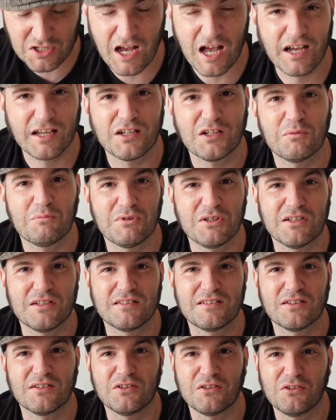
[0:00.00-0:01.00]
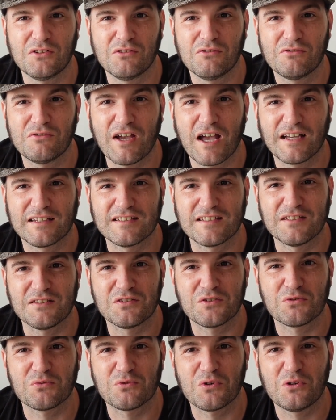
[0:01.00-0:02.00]
not going to be until
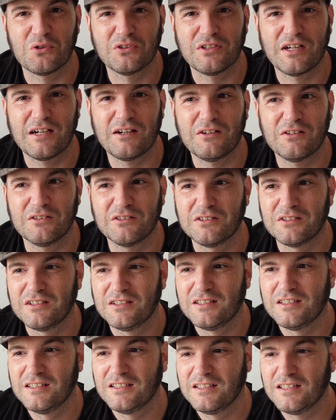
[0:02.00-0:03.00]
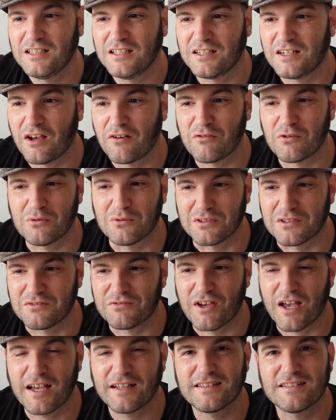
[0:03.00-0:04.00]
vaccines are rolled out and everyone's
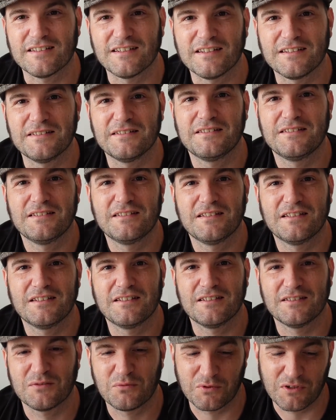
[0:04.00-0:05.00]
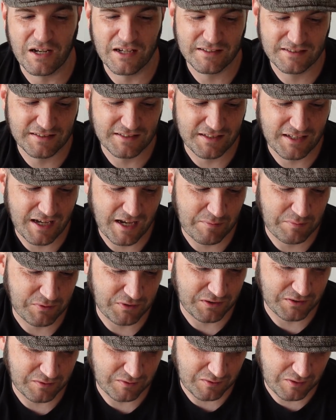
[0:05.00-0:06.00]
vaccinated is what I see
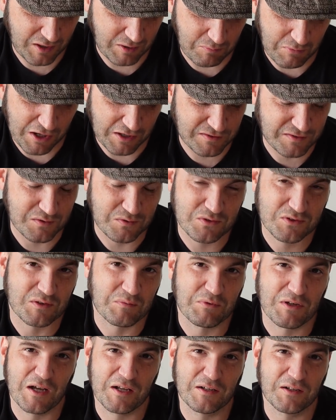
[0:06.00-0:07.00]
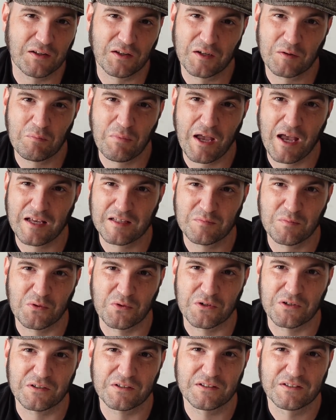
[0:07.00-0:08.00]
happening. They might do some kind of like
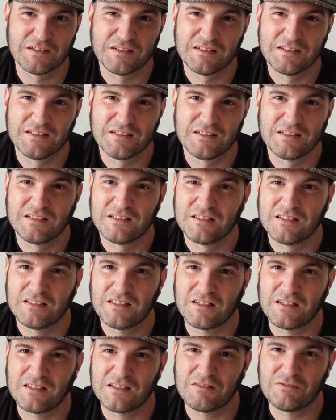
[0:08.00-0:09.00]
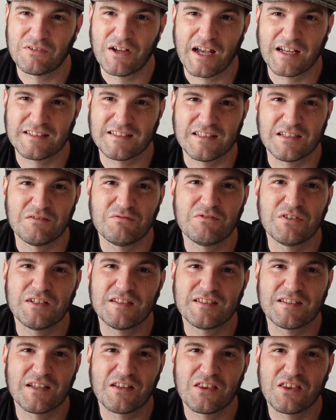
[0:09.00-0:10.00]
passport vaccine
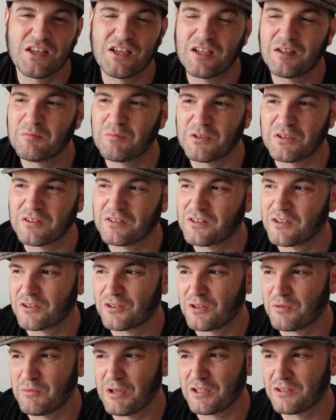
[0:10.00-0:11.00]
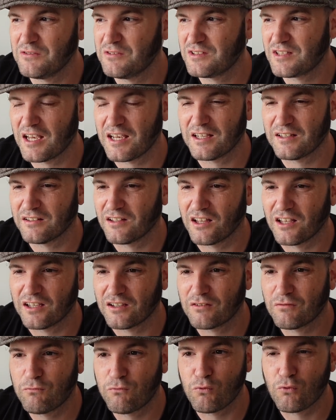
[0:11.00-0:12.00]
visa thing, but they're going to make you stay in
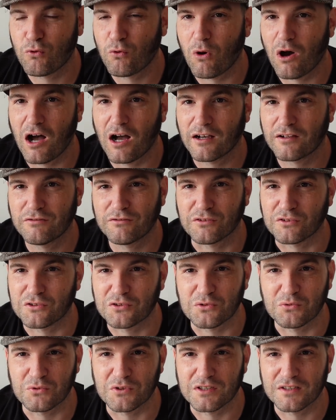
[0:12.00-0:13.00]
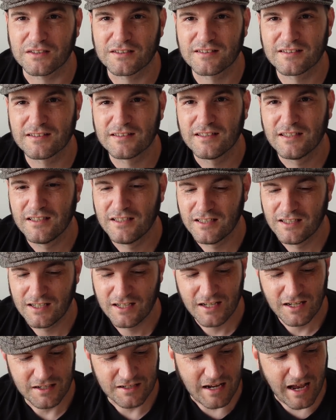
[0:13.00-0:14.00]
like Phu Quoc for 2 weeks.
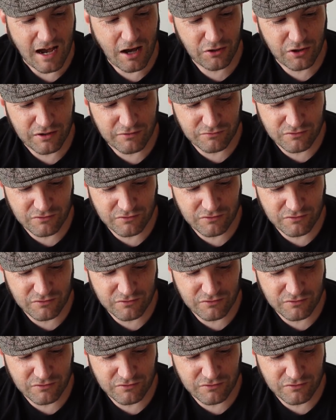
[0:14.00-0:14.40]
Now